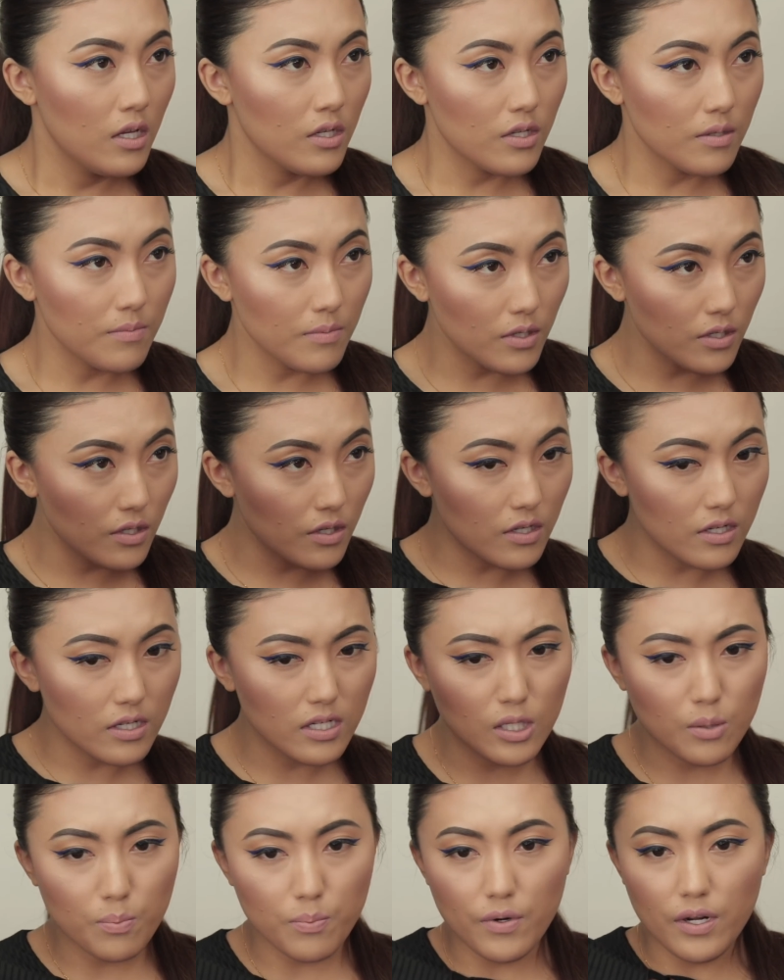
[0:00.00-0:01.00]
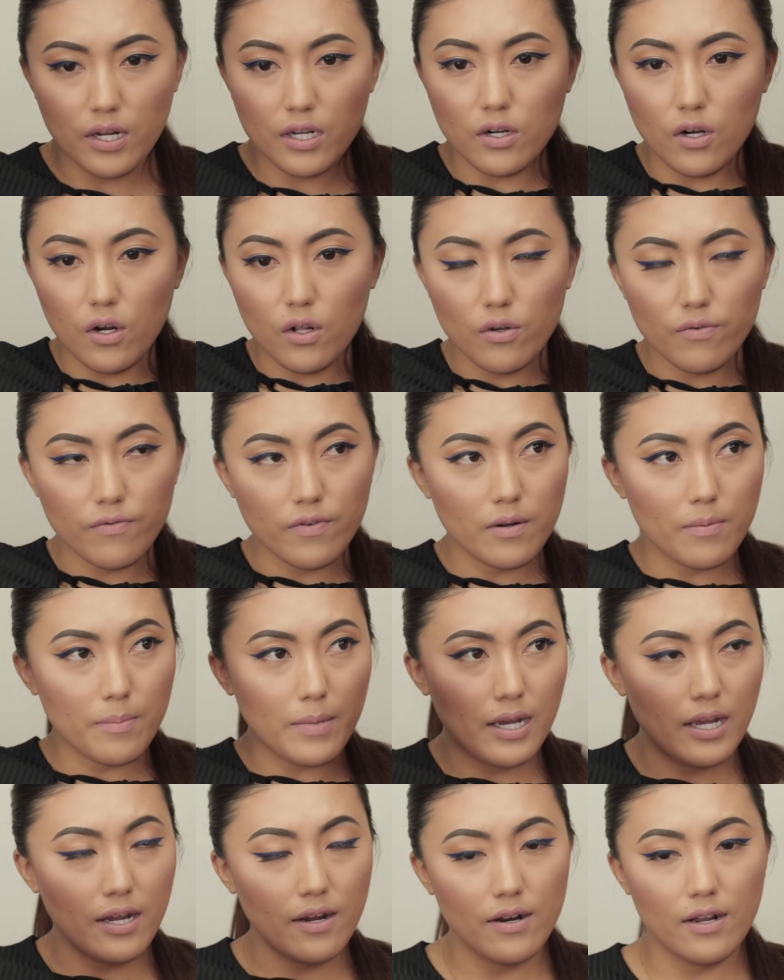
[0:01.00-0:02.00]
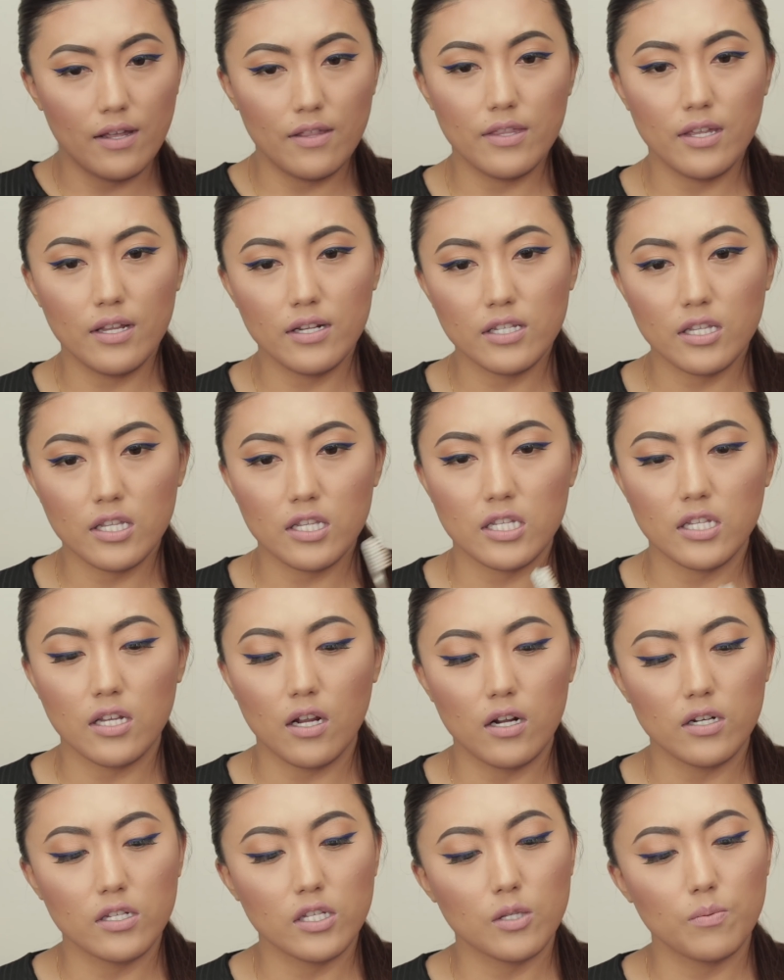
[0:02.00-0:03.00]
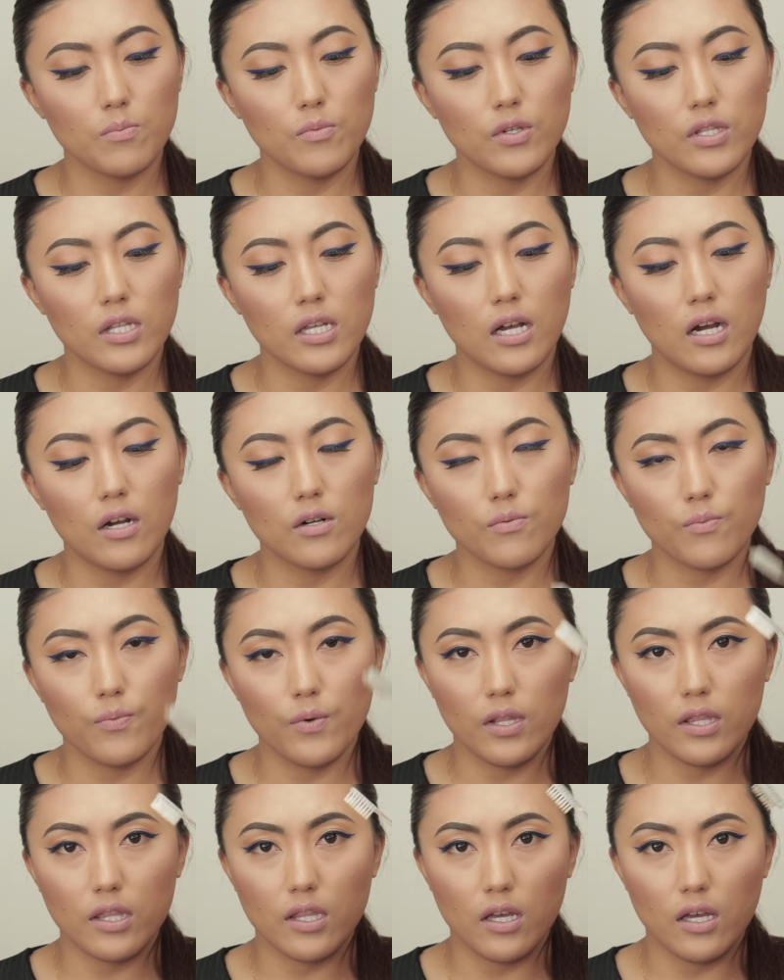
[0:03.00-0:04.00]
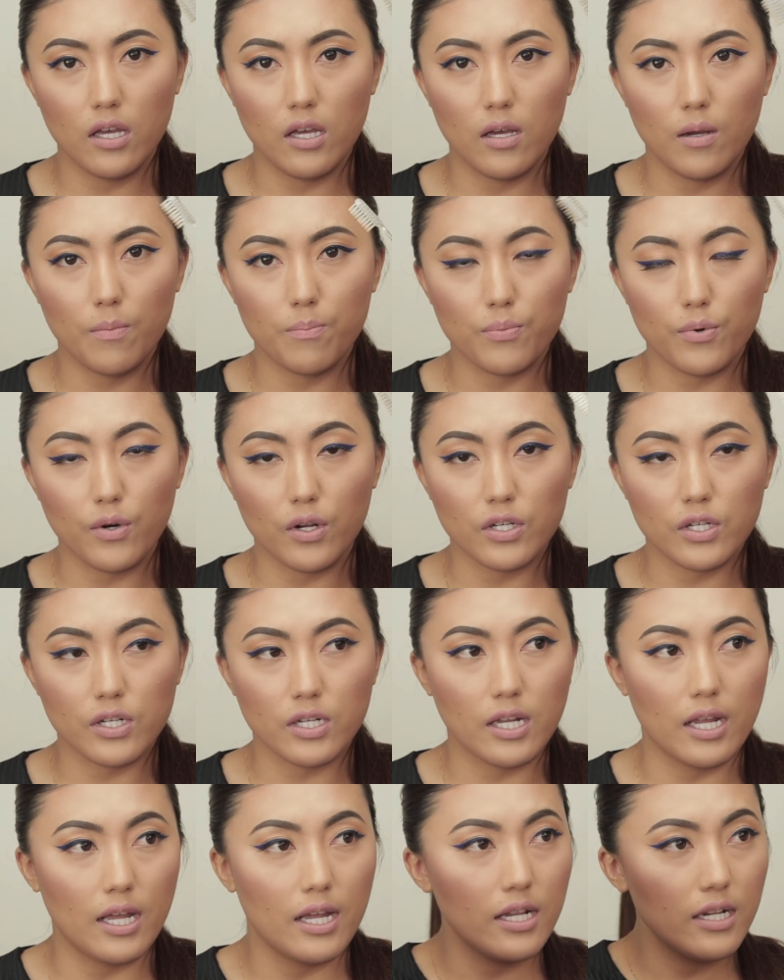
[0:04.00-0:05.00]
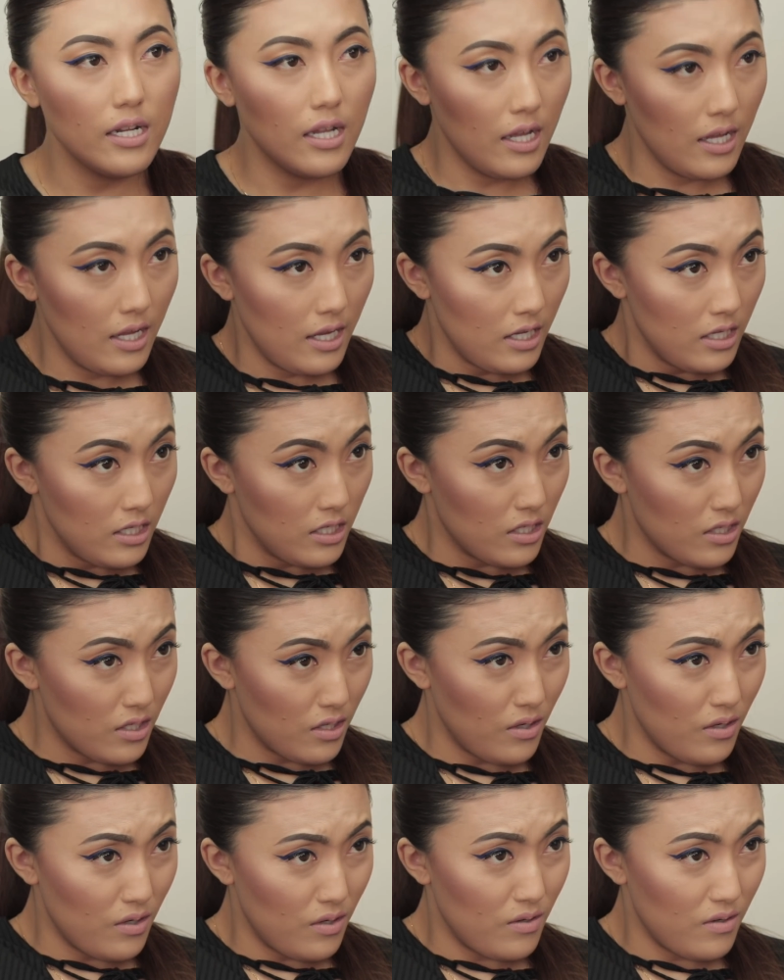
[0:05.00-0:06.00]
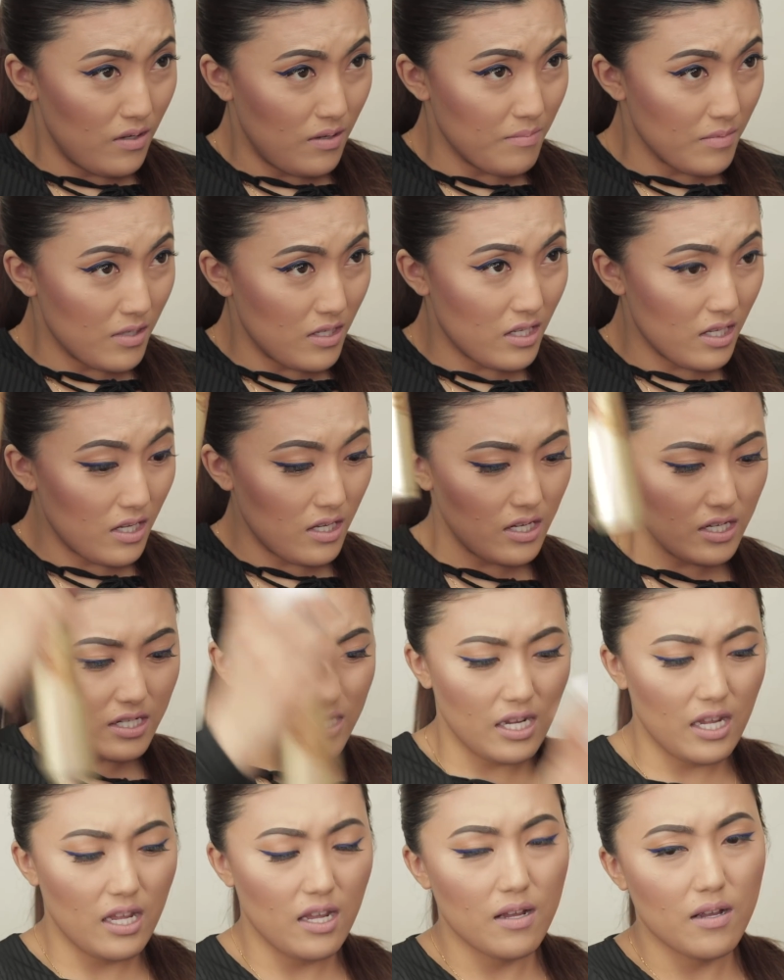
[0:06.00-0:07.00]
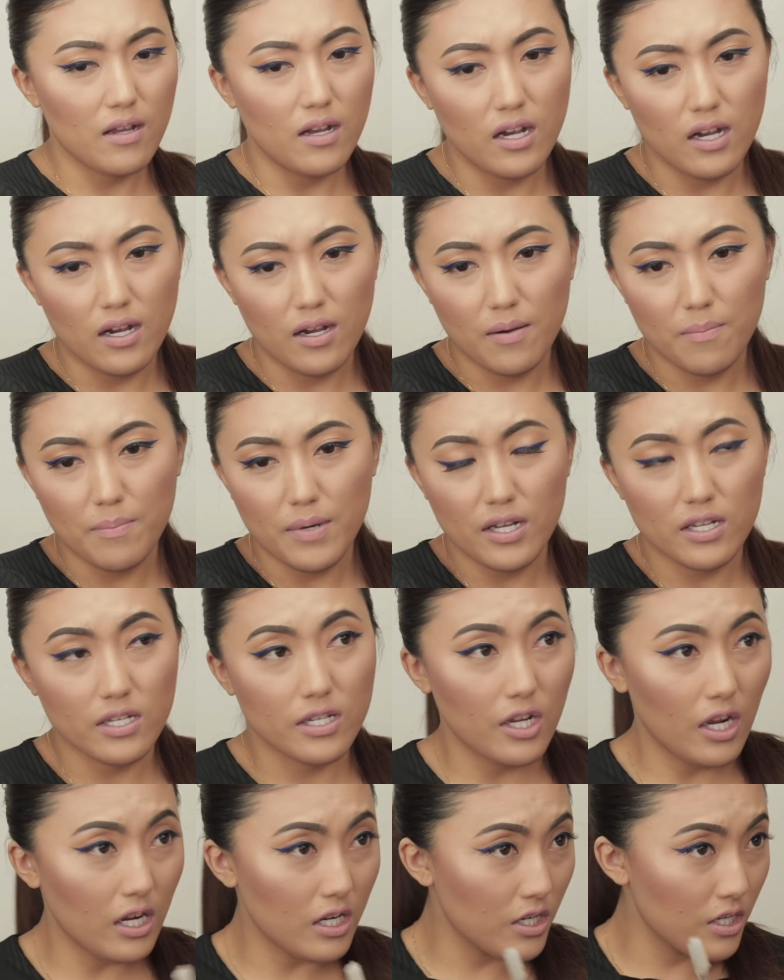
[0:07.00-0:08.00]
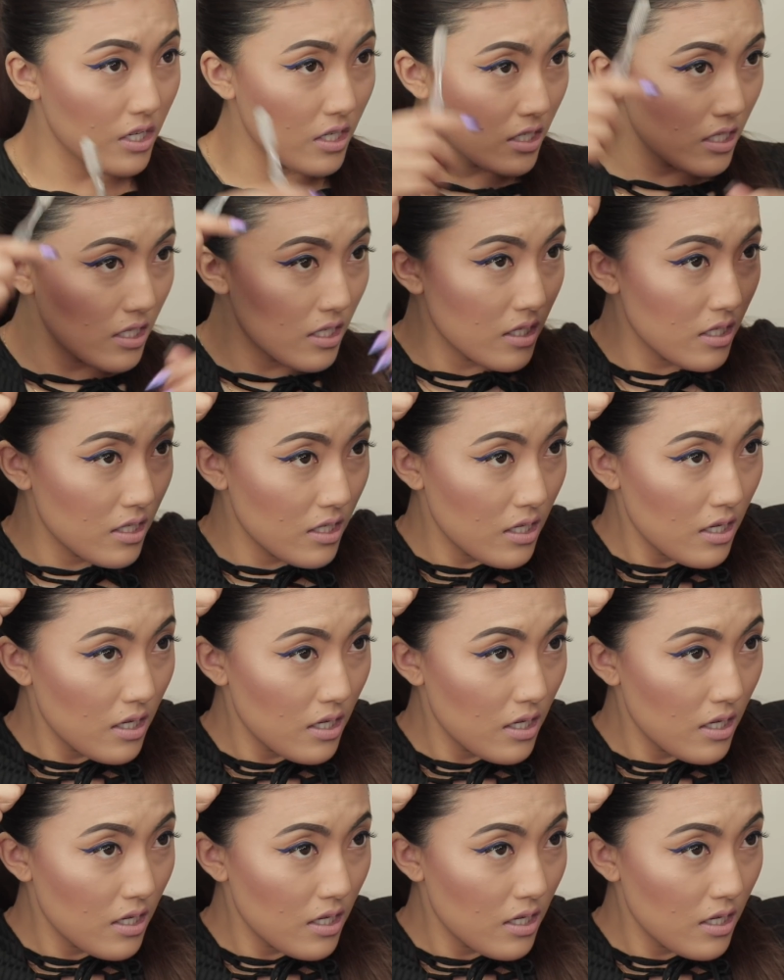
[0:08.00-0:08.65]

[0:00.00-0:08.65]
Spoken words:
So I'm just gonna spray it all over my hair and then start smoothing out with the brush again. So I'm just gonna take a bisection